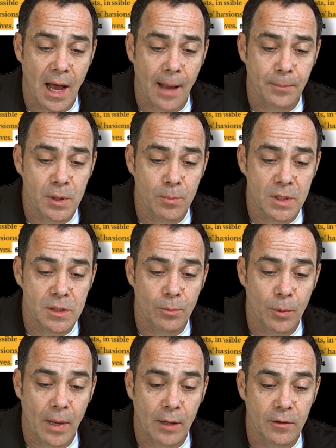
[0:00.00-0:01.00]
optimism
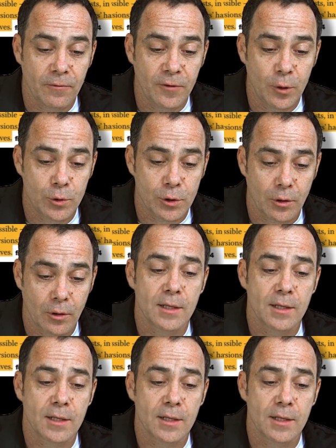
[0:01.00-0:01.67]
about the future.